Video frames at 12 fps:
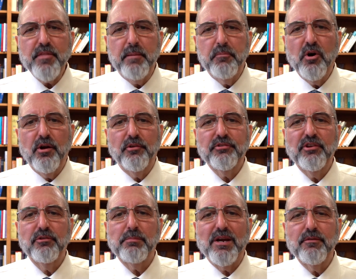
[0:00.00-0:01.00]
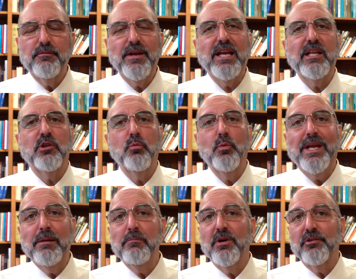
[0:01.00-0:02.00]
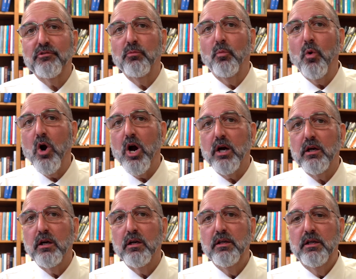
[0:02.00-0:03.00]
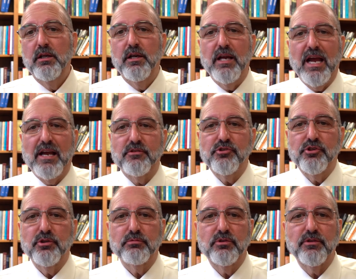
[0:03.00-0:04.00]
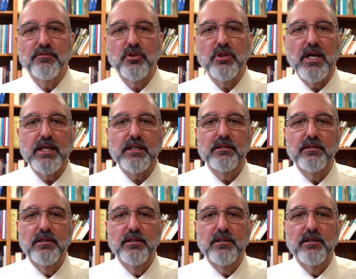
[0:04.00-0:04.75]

Paul says by faith we must walk as children of the light.